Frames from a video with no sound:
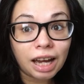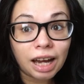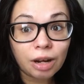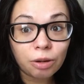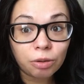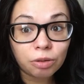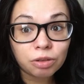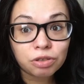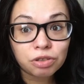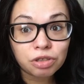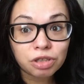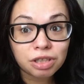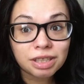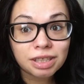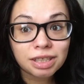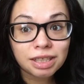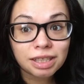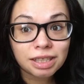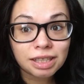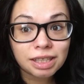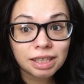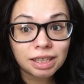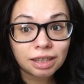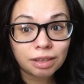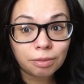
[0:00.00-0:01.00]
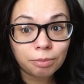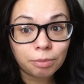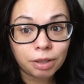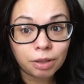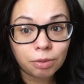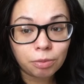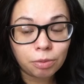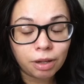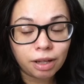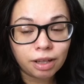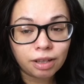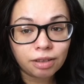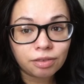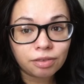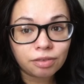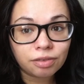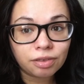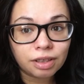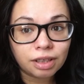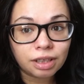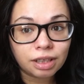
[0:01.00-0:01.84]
hour just to see the midwife,